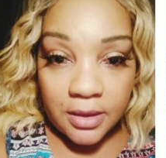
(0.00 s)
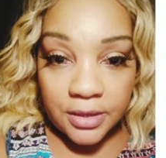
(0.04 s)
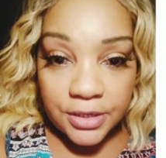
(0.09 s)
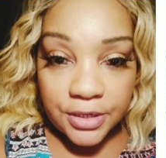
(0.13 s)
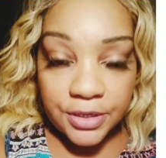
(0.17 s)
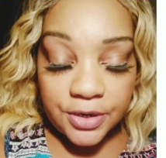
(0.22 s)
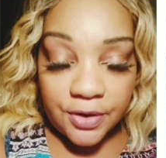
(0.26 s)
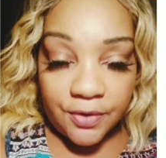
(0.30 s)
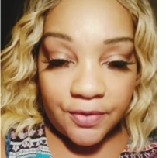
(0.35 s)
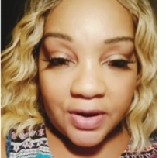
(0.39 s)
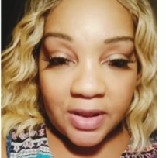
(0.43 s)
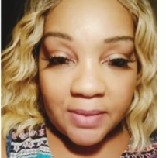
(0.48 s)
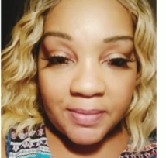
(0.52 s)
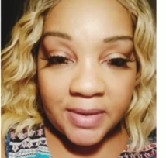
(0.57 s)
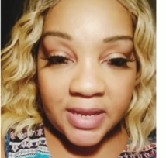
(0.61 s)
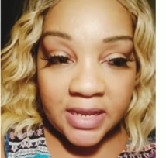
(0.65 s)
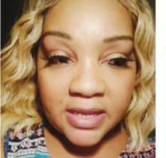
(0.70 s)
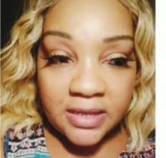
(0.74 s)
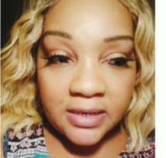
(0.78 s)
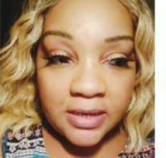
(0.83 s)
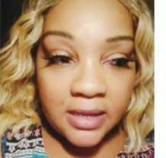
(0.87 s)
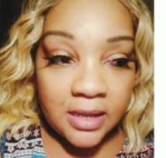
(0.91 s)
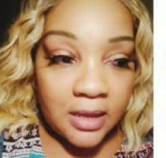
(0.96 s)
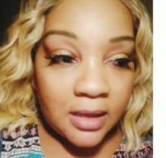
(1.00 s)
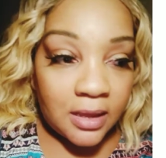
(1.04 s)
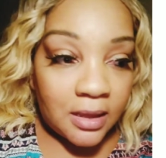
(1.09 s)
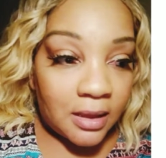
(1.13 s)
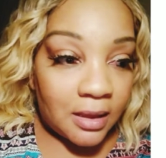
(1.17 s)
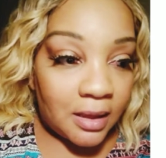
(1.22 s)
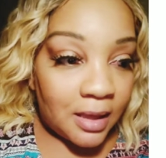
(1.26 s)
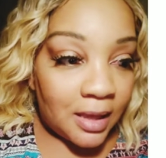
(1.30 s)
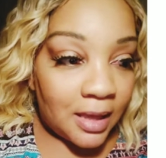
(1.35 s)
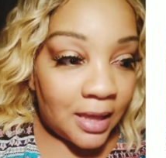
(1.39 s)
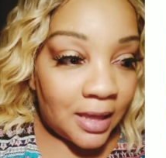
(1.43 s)
You know what I mean?
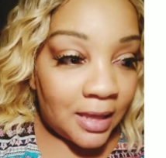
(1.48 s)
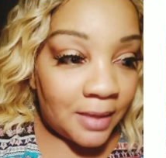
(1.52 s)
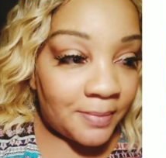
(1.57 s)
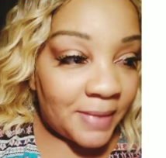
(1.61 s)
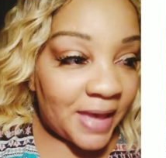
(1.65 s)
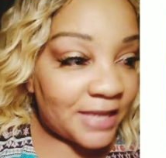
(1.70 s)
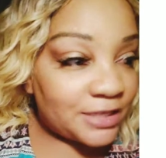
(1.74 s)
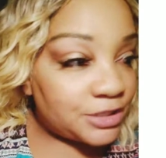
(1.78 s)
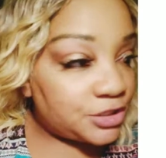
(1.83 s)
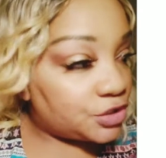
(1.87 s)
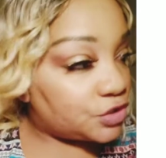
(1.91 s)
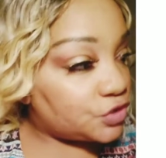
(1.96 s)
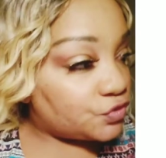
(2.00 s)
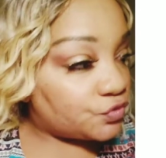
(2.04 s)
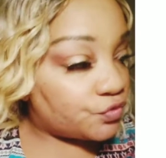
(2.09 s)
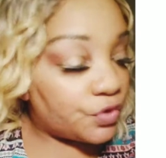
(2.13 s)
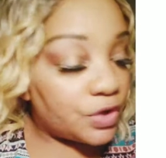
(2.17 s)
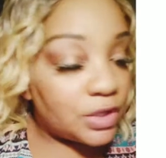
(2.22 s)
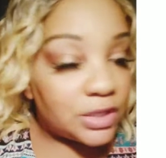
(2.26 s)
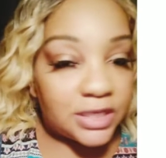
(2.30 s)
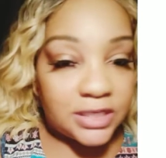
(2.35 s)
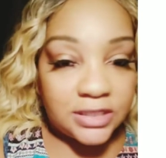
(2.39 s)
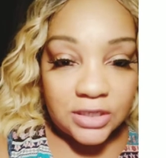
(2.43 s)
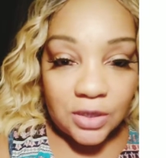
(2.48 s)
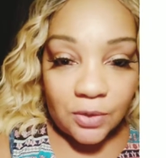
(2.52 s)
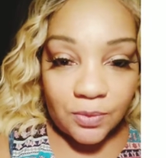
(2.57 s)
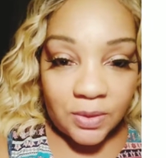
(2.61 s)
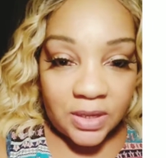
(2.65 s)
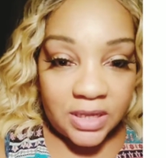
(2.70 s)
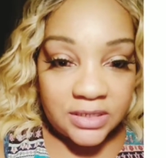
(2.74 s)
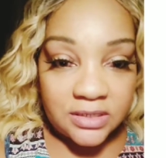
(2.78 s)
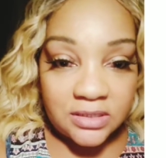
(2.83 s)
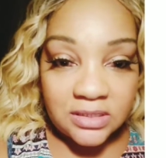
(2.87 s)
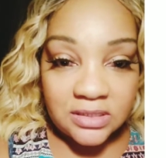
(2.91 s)
Um, I just really
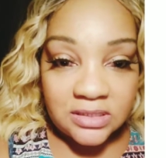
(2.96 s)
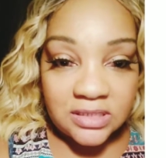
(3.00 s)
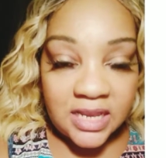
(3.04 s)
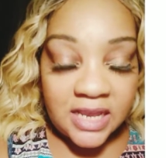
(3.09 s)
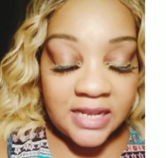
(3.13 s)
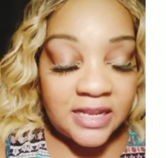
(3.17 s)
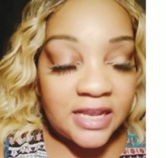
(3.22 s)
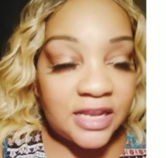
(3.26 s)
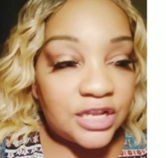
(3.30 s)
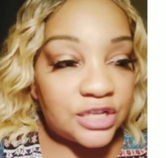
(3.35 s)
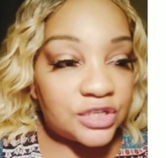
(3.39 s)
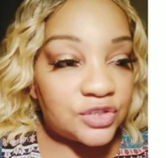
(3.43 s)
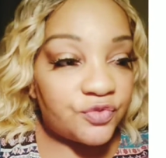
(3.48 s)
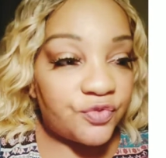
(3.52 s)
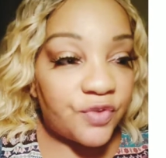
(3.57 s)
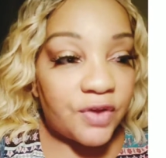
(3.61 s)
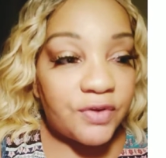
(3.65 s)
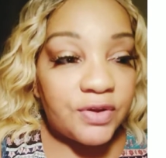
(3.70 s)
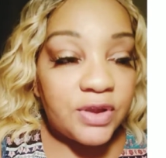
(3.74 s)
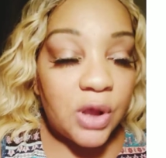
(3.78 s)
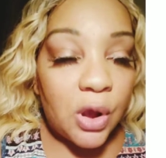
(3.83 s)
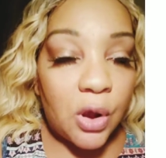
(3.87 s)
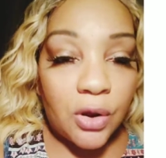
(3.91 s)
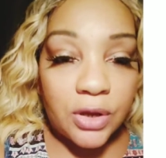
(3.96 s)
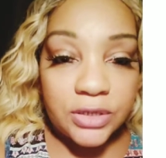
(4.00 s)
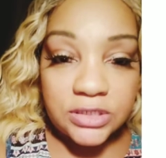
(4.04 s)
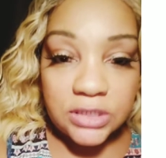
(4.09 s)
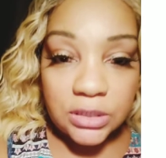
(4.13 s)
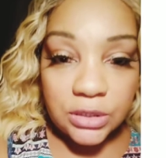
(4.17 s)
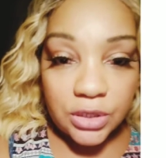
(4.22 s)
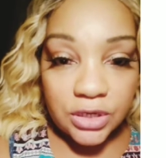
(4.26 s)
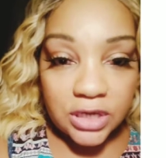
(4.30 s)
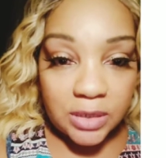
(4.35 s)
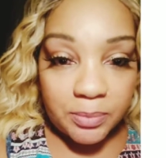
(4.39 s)
don't understand it. And it's very hard
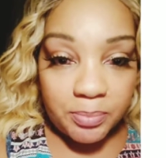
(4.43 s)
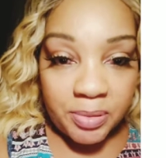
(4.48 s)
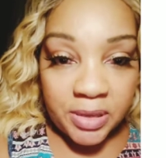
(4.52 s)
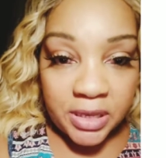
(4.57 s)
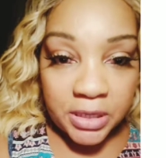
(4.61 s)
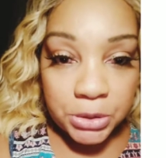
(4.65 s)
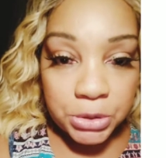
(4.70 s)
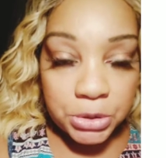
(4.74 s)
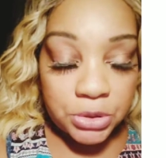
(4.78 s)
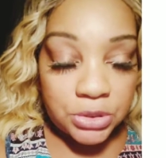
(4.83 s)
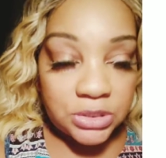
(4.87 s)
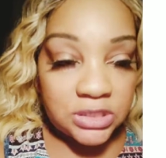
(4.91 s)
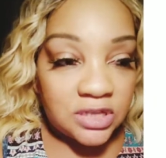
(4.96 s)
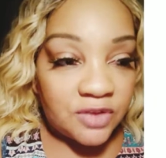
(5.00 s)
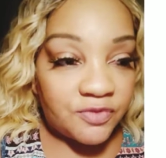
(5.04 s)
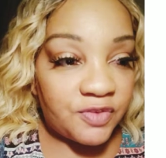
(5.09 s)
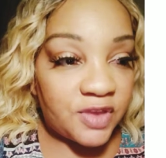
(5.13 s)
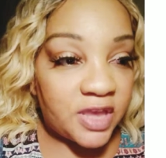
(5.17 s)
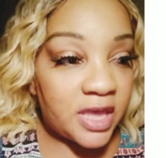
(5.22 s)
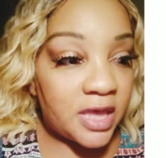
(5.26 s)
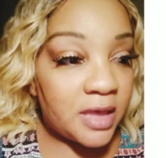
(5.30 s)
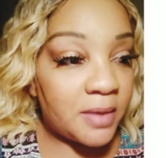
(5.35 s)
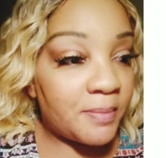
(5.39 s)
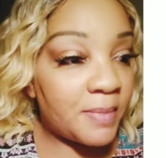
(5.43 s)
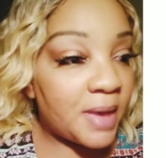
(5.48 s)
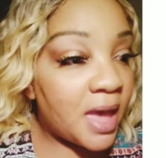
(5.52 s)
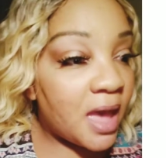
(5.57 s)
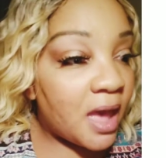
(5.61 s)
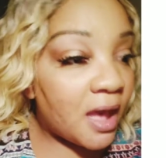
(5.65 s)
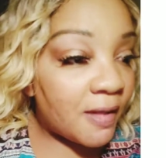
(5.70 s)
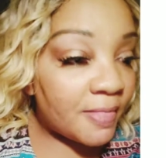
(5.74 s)
to look at pictures of him.